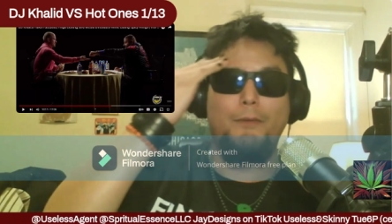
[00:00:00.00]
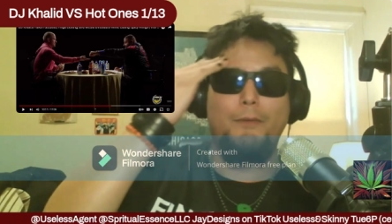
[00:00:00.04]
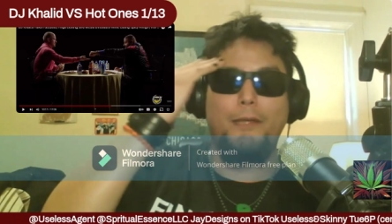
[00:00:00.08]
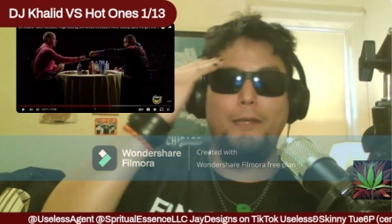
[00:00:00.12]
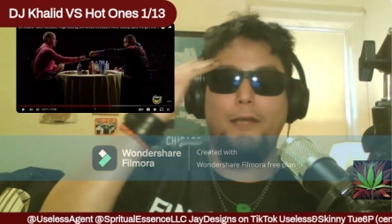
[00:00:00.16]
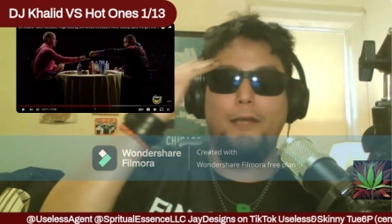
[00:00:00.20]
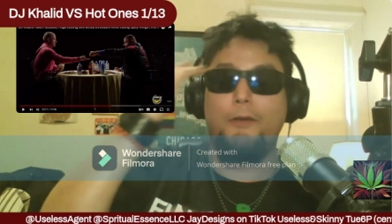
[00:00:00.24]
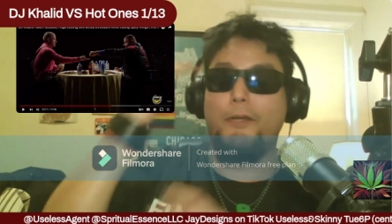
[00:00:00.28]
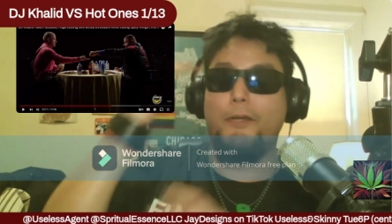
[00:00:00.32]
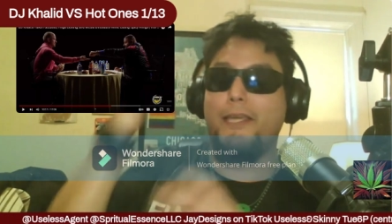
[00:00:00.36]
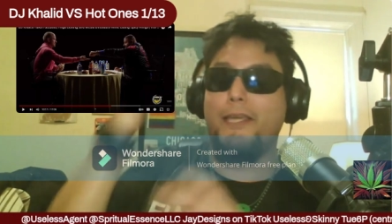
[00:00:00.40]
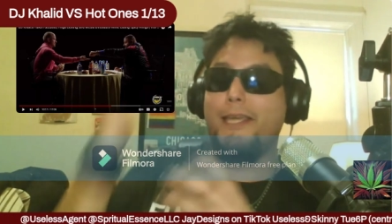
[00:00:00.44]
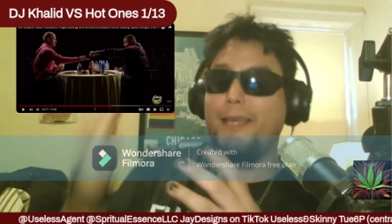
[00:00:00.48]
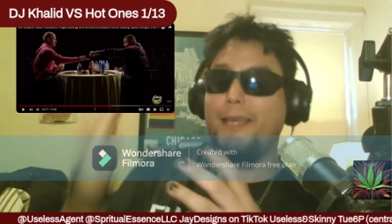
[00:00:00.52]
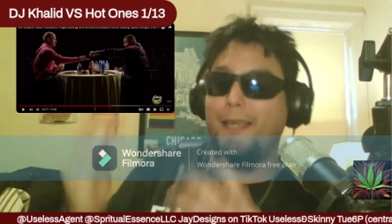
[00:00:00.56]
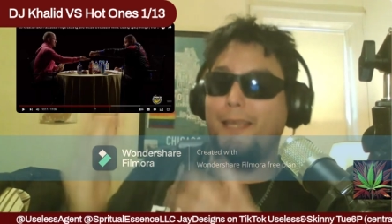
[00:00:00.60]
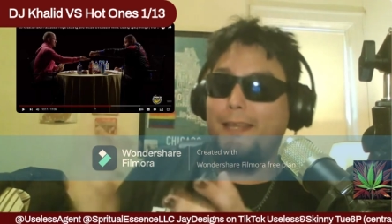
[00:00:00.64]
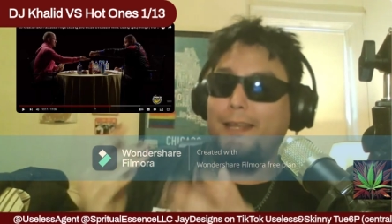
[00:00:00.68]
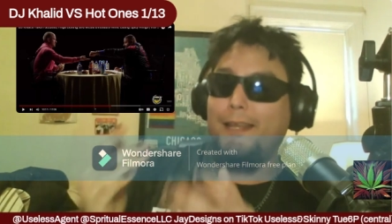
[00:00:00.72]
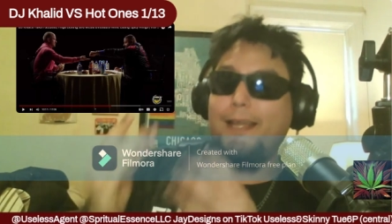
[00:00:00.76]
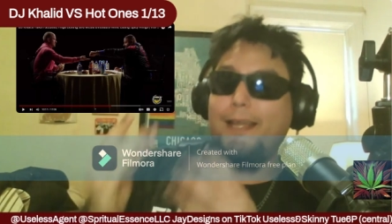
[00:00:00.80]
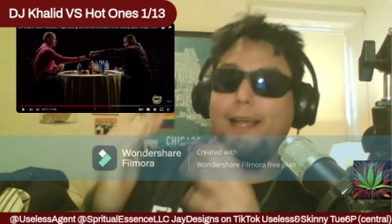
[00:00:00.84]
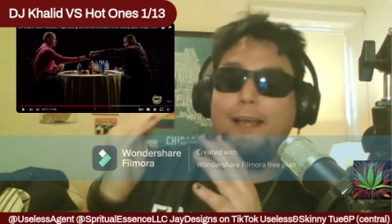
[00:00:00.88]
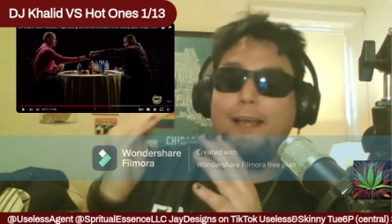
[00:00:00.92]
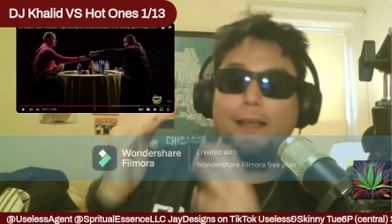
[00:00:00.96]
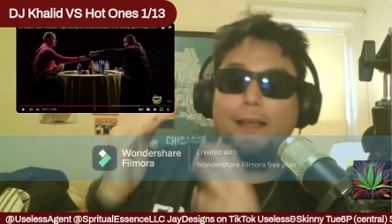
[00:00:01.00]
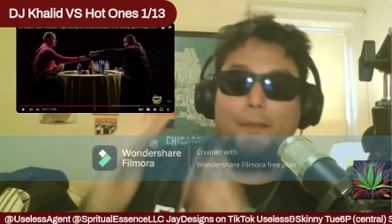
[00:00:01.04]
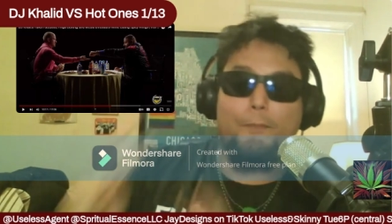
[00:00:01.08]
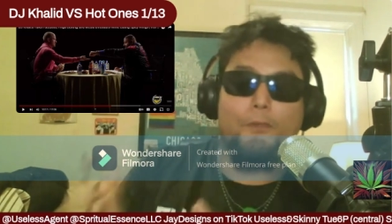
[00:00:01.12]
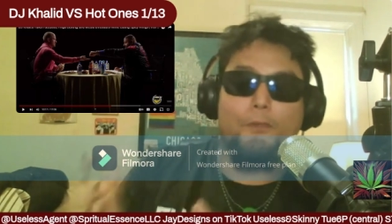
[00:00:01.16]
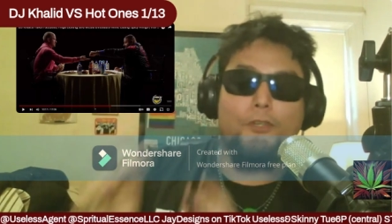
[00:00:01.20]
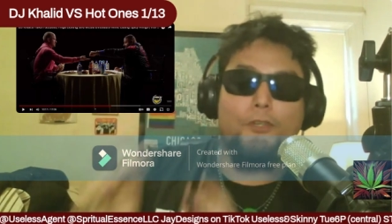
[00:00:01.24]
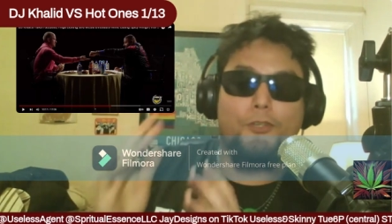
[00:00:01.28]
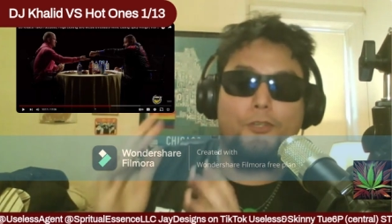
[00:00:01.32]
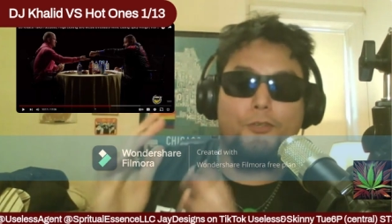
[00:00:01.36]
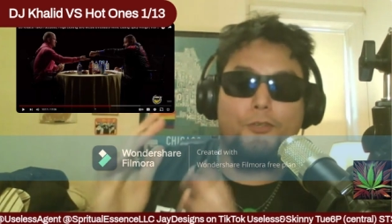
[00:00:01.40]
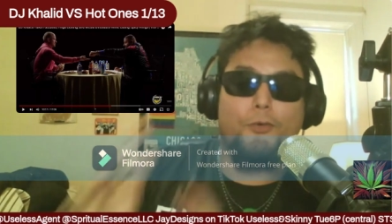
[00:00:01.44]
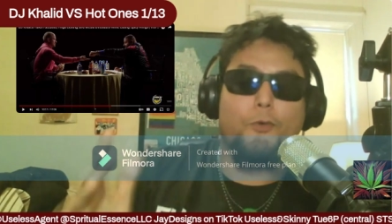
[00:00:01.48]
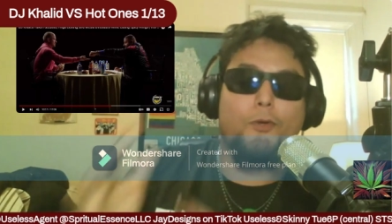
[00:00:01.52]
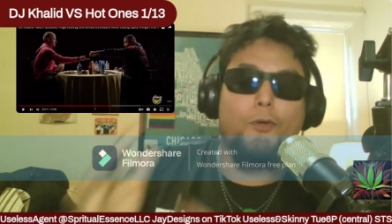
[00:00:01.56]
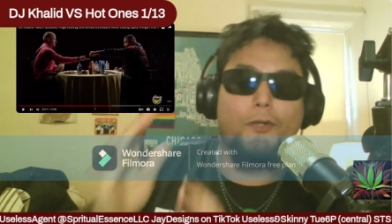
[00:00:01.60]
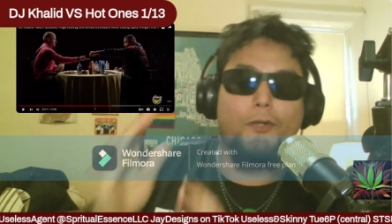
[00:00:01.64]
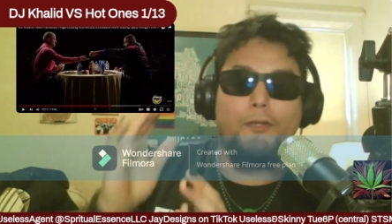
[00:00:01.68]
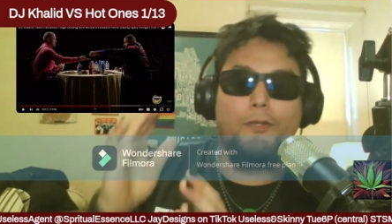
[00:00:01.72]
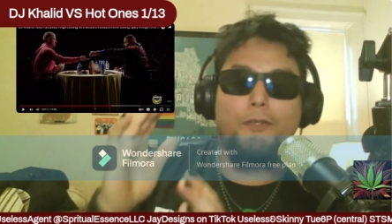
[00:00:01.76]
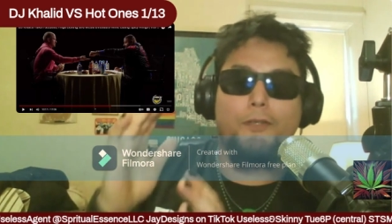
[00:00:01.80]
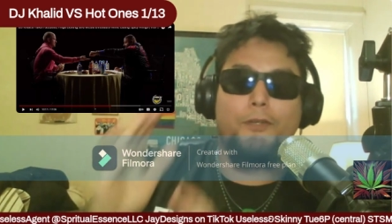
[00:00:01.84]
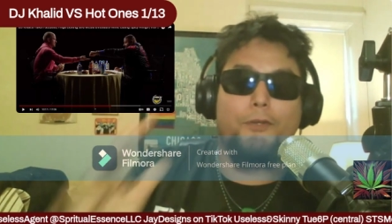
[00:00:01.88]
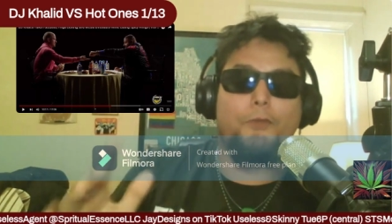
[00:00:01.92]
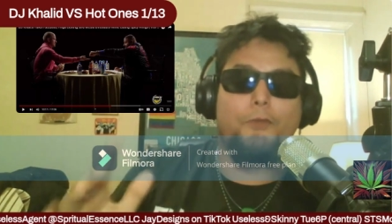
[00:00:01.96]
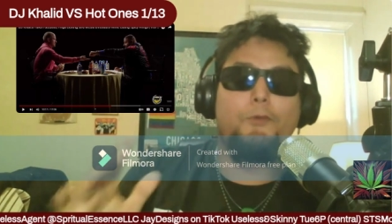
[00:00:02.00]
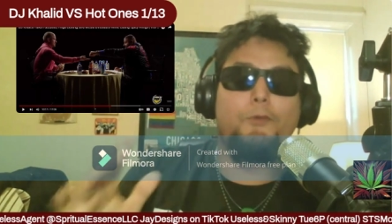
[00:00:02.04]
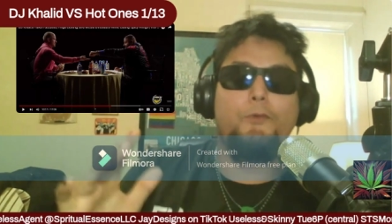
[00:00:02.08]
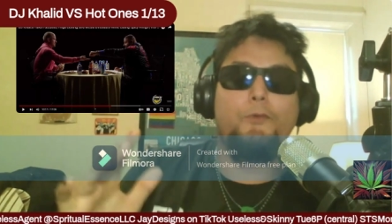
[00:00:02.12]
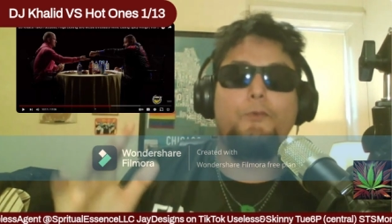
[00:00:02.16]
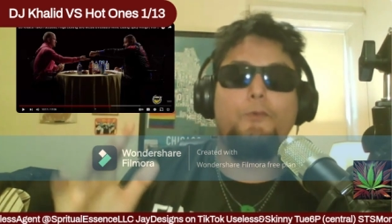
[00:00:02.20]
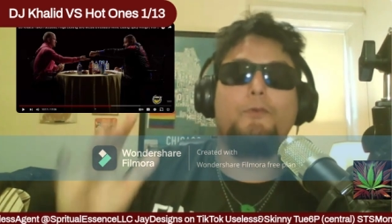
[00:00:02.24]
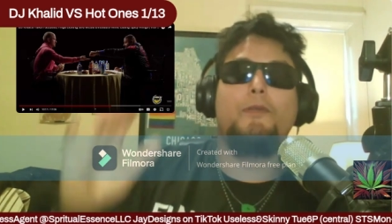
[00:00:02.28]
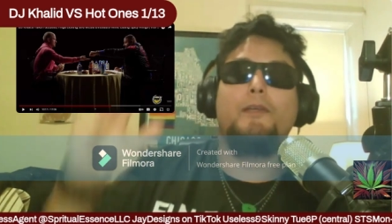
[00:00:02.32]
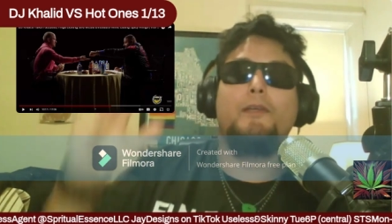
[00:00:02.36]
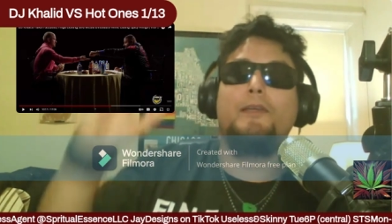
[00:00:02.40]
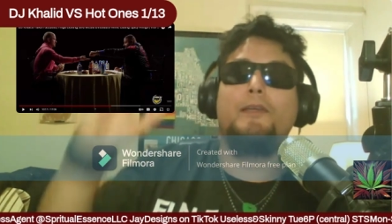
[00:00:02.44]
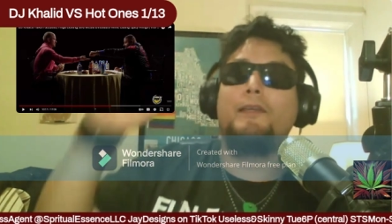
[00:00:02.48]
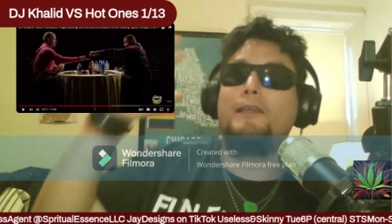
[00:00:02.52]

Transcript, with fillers: Now, again, I'm a short dude